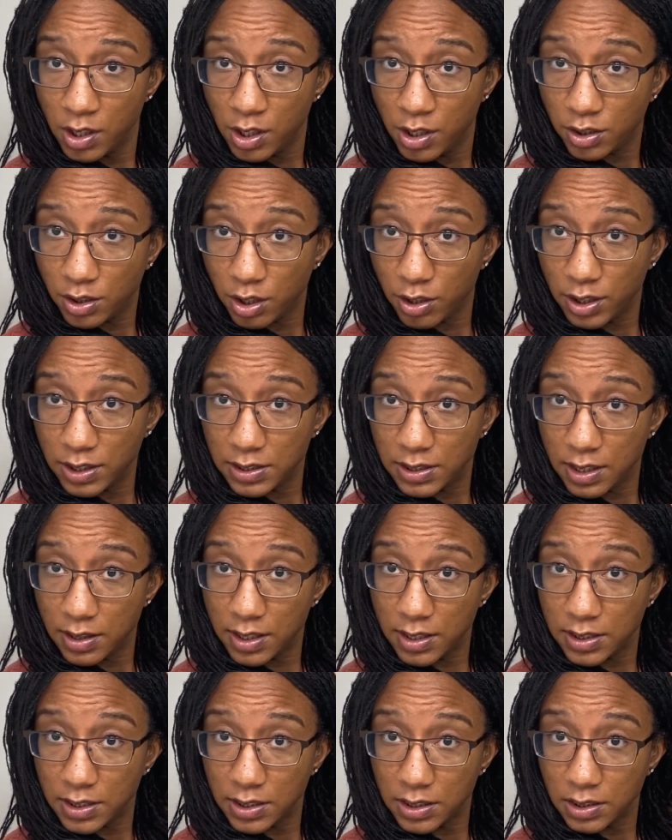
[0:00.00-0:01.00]
so you can see
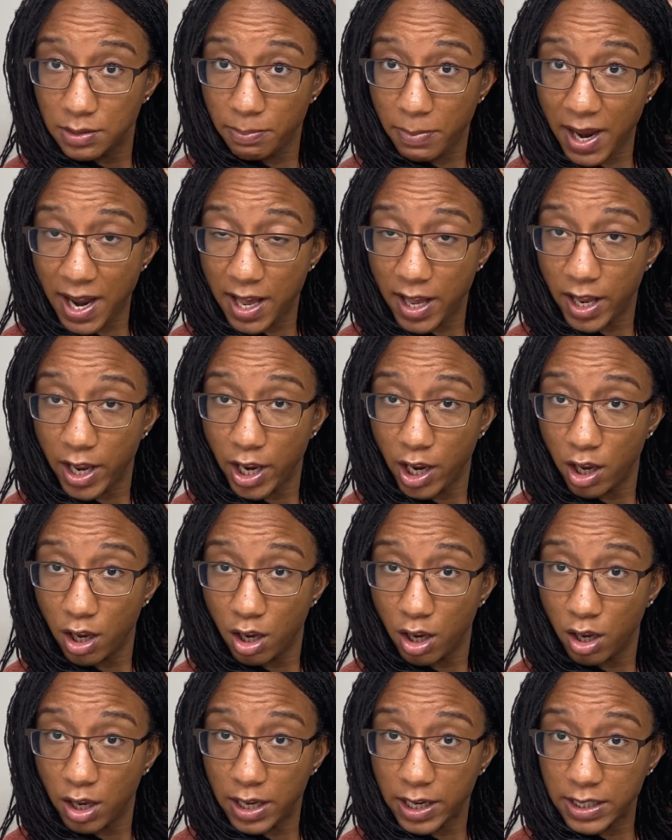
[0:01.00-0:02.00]
this is my
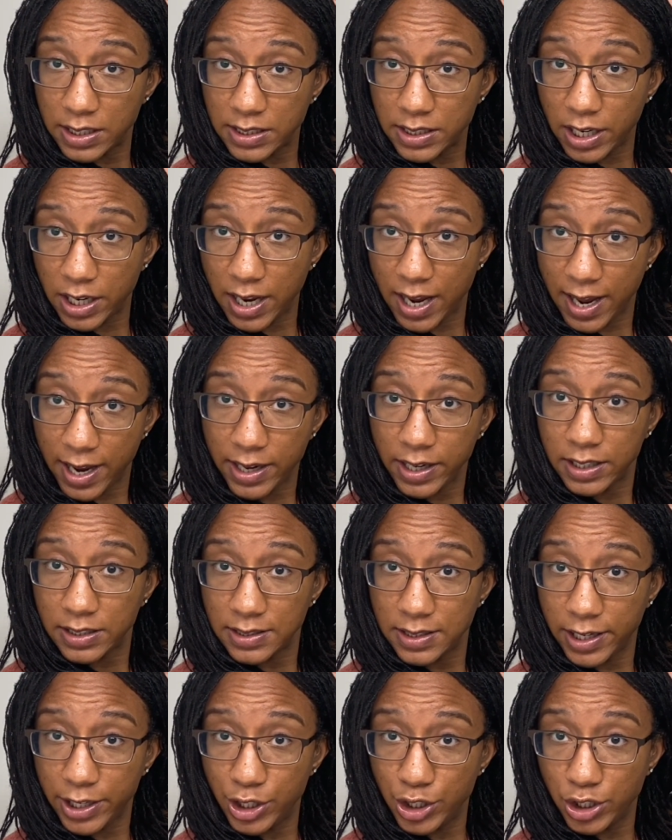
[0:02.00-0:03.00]
hair and
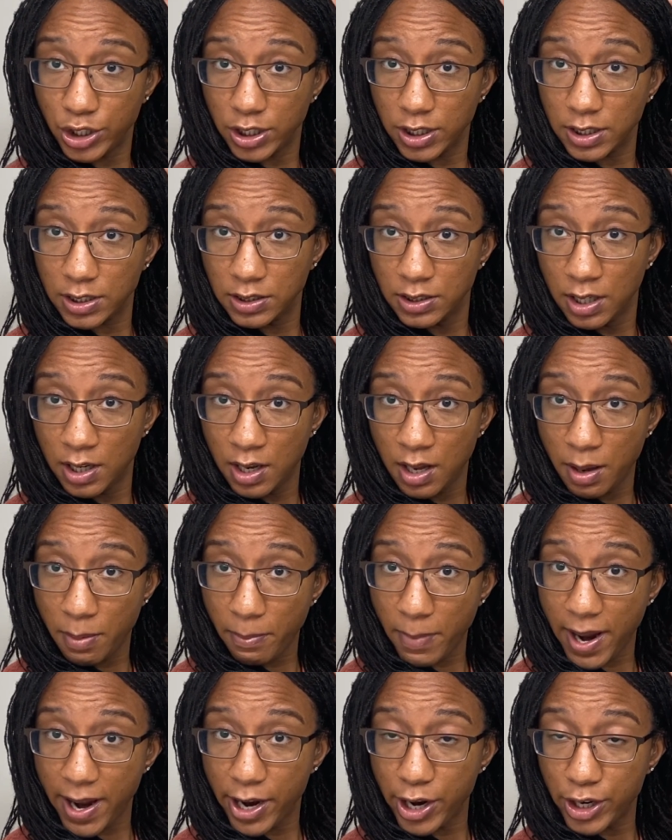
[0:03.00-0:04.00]
extension,
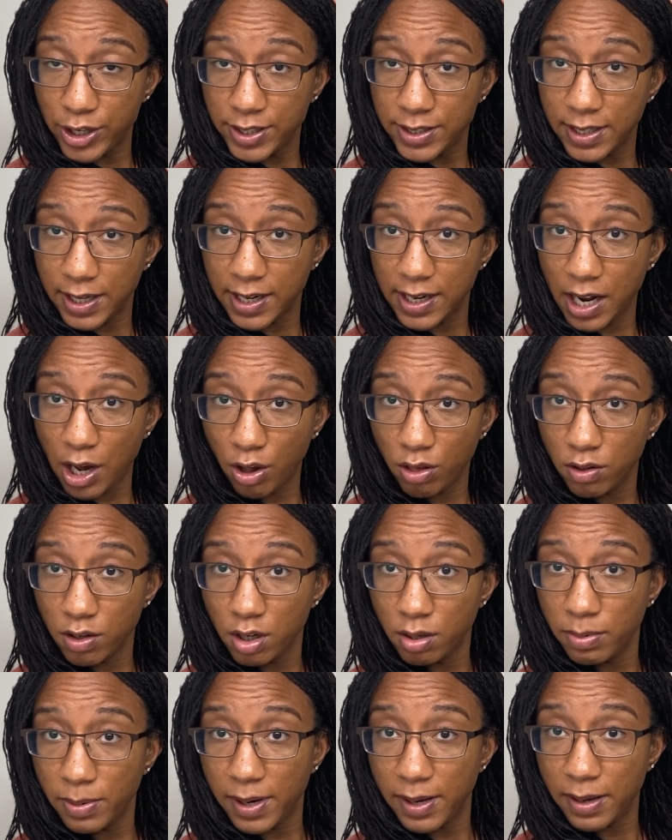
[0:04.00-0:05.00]
my hair sticking out a
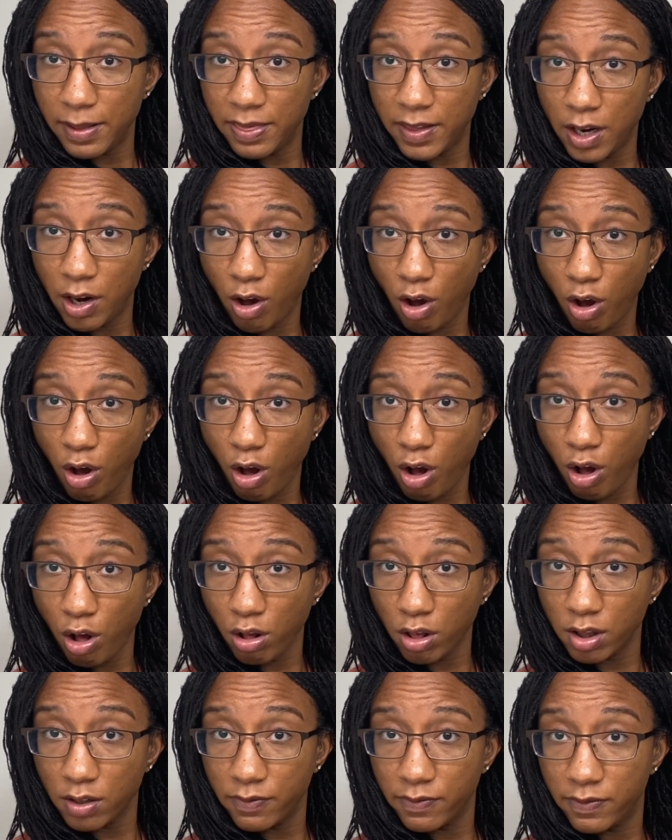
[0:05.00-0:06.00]
little bit, and then
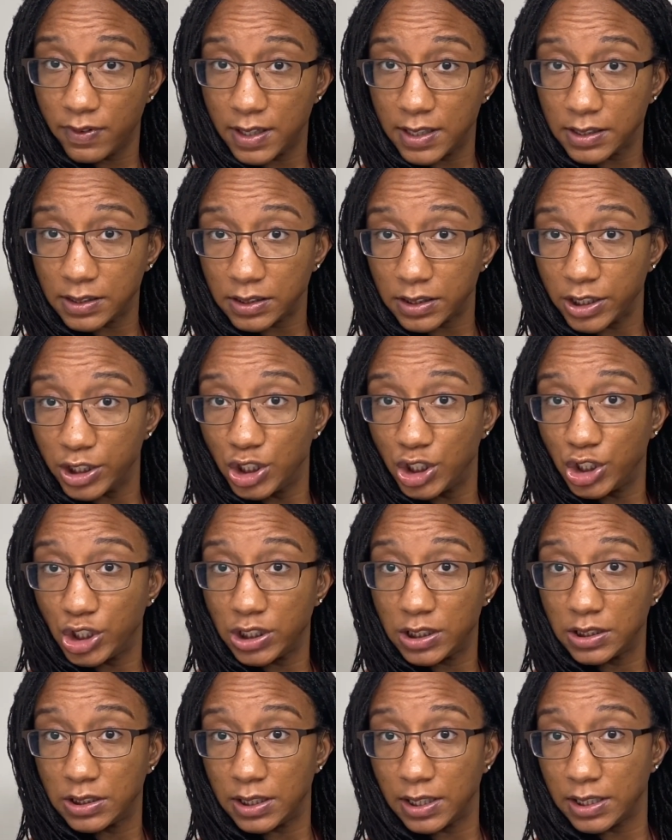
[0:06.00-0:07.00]
all of this is
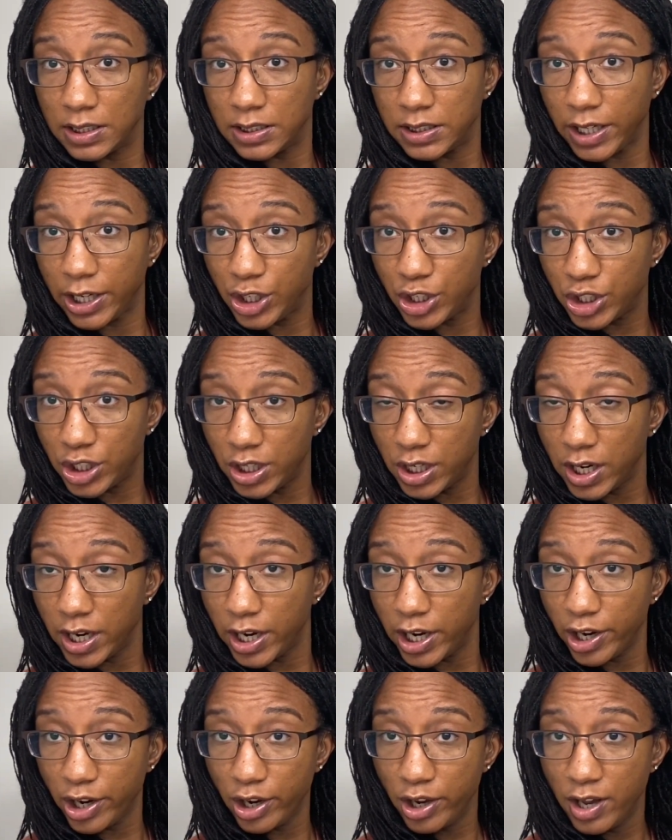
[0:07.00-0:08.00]
just extension
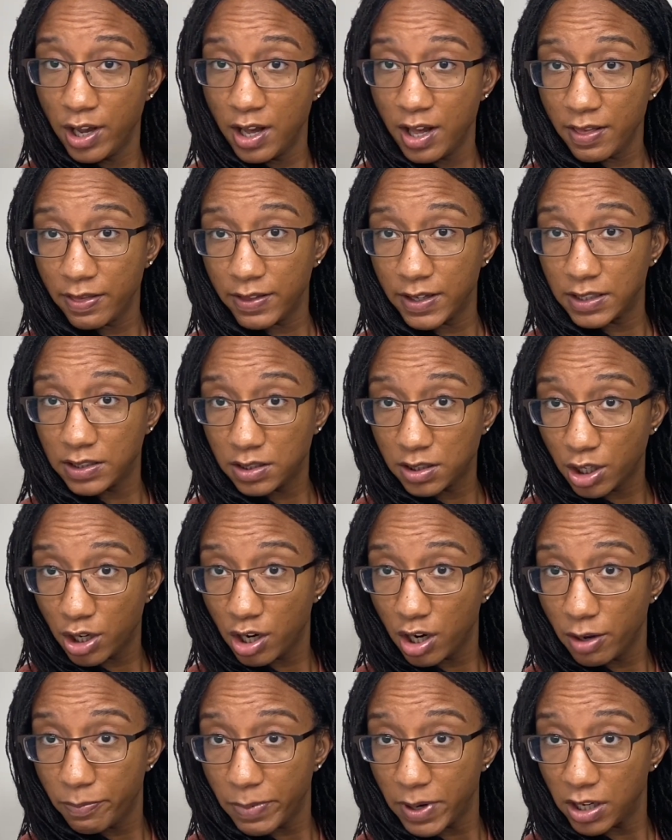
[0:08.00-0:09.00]
hair. This
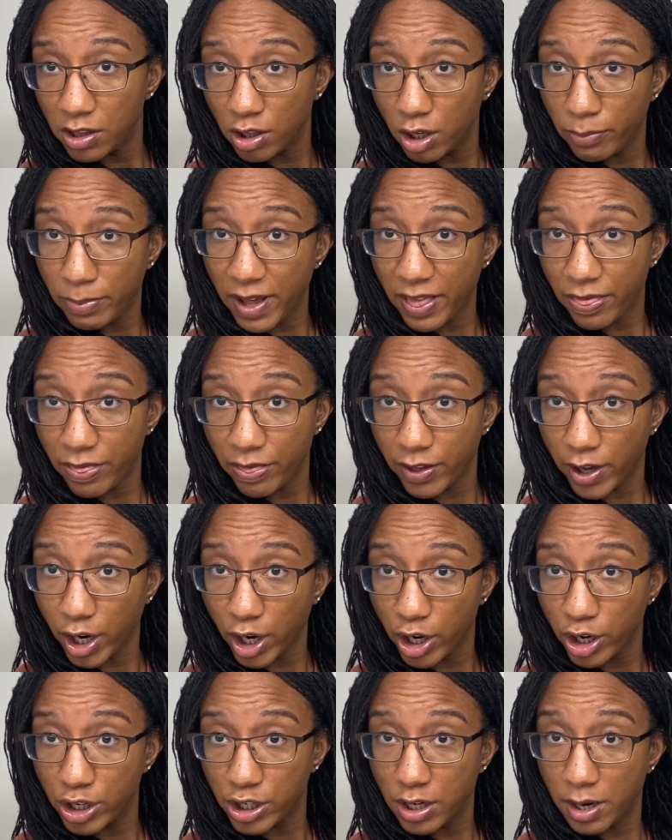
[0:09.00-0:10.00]
could have been a little bit
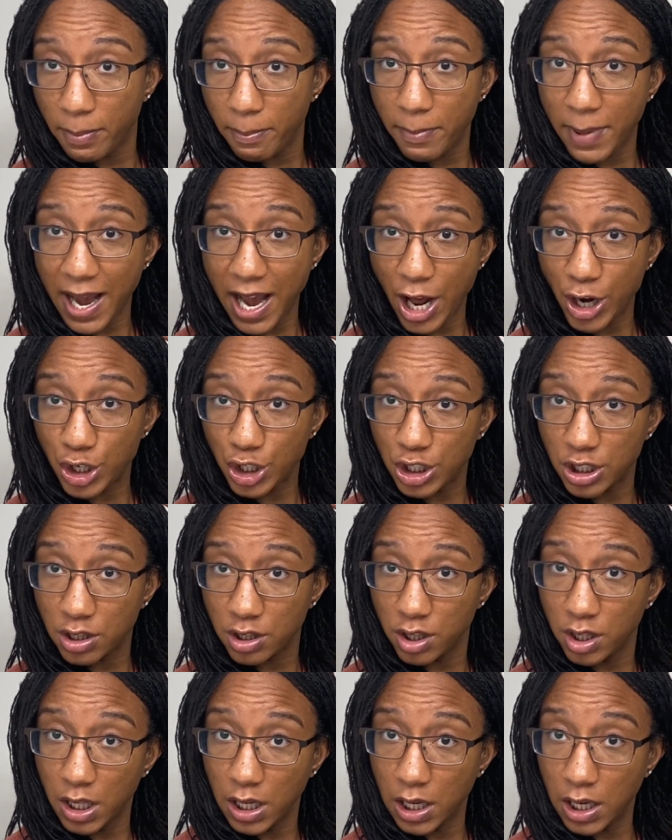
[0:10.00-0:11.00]
thicker to match
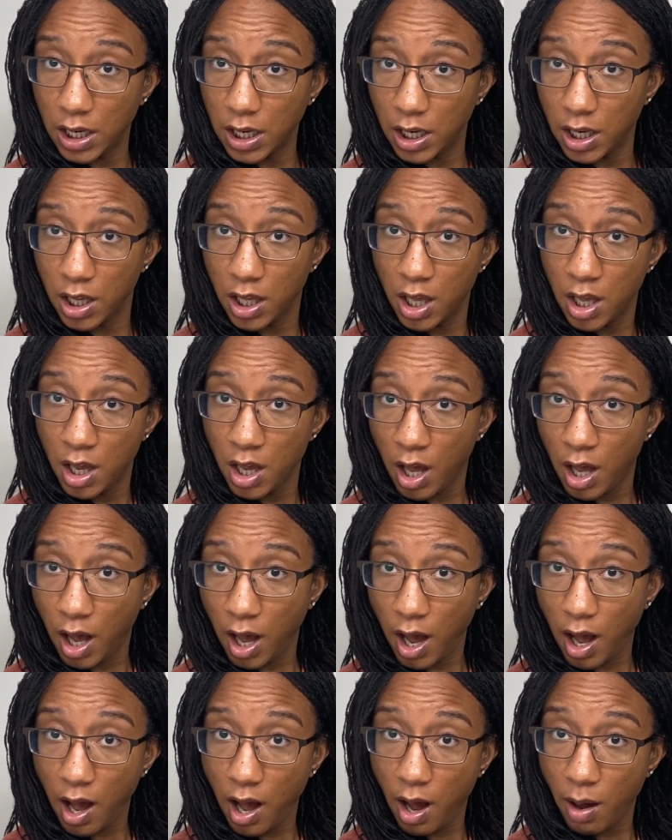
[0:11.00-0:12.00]
the
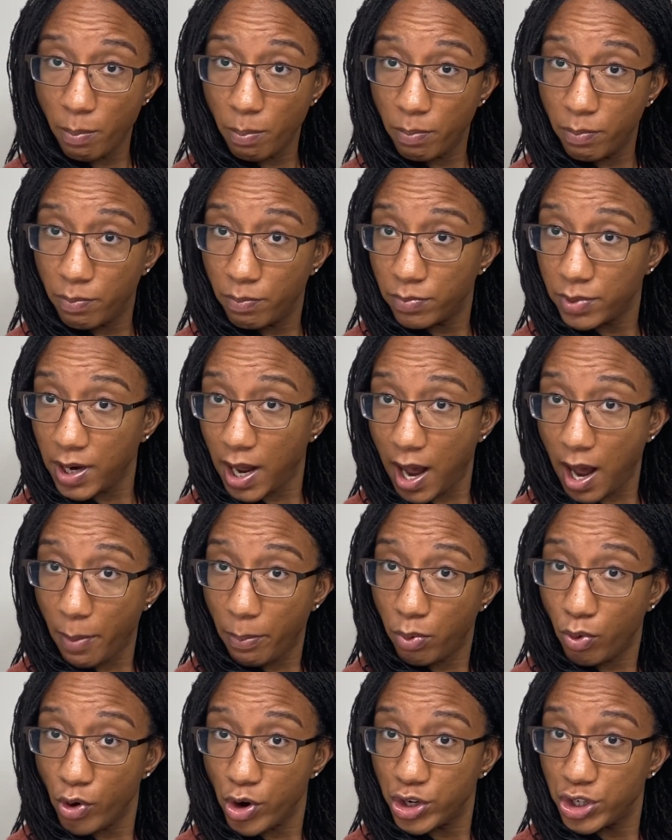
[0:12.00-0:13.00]
top
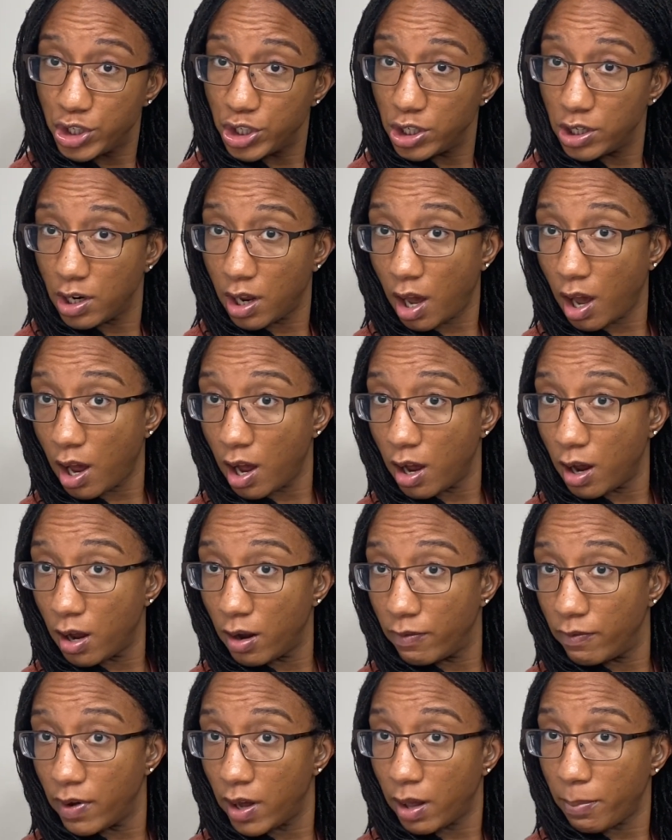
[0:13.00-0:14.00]
portion
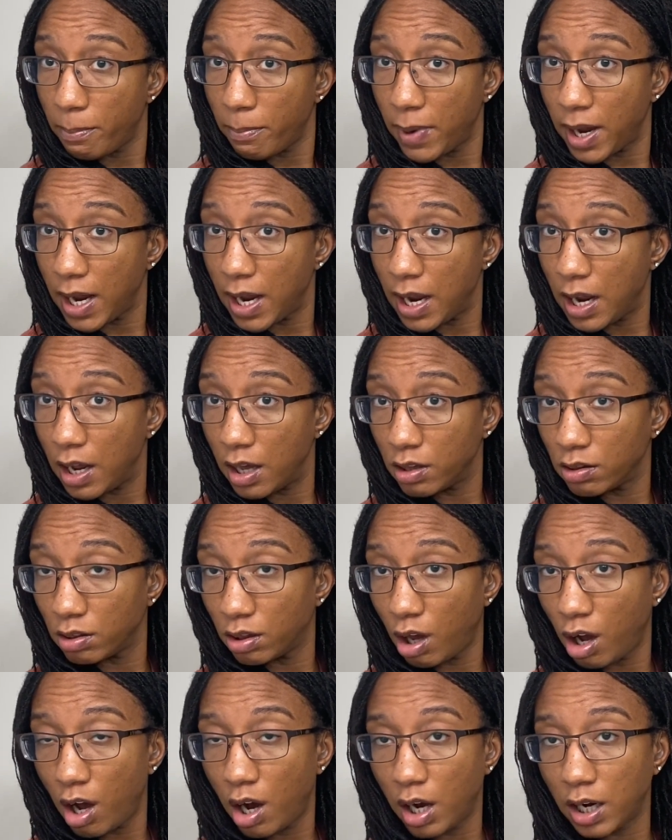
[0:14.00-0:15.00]
of my
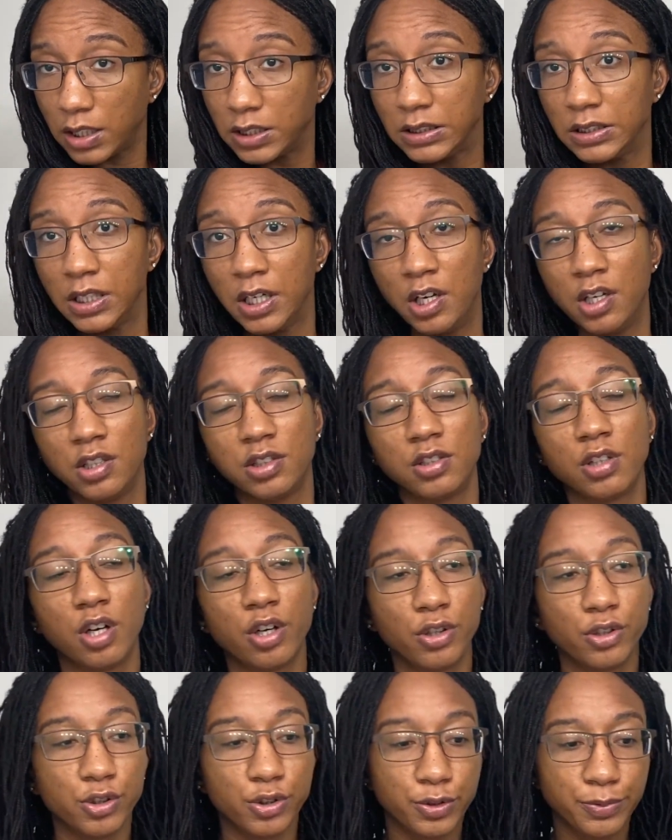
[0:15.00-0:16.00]
locks.
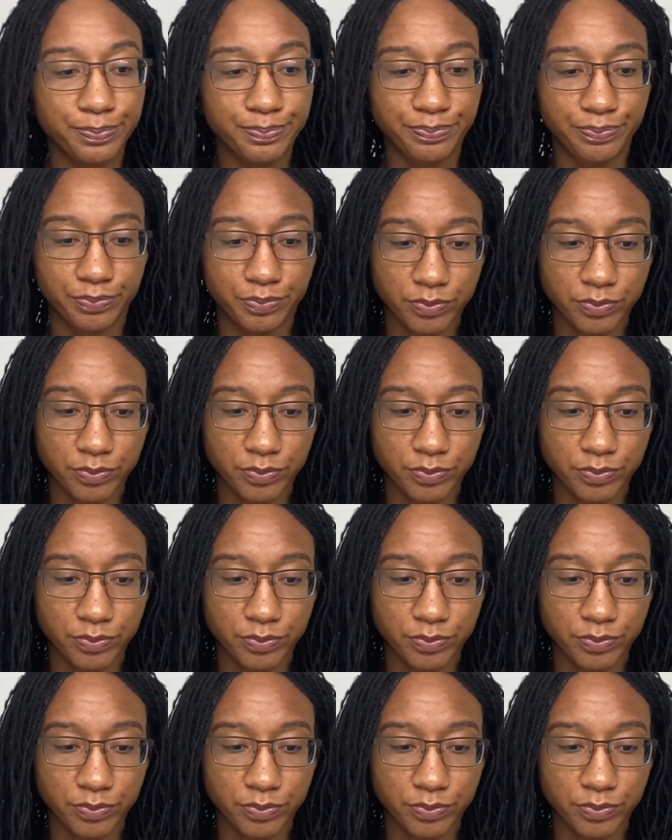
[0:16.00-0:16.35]
So